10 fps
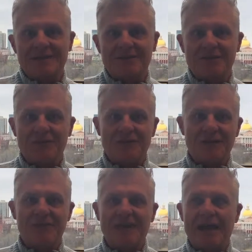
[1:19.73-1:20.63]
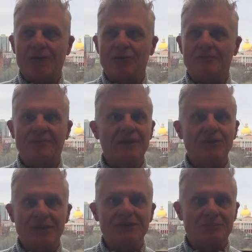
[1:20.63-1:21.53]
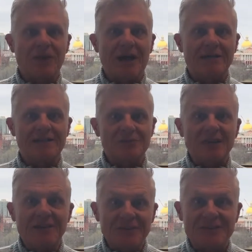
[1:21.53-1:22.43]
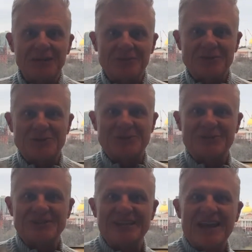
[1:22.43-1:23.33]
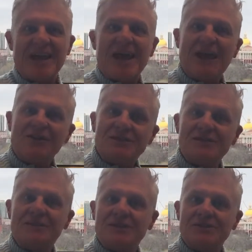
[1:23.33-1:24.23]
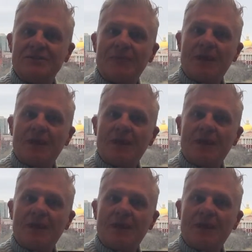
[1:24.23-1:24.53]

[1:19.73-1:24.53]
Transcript: And if you think of an acronym, theory into practice, we give a tip to students every semester.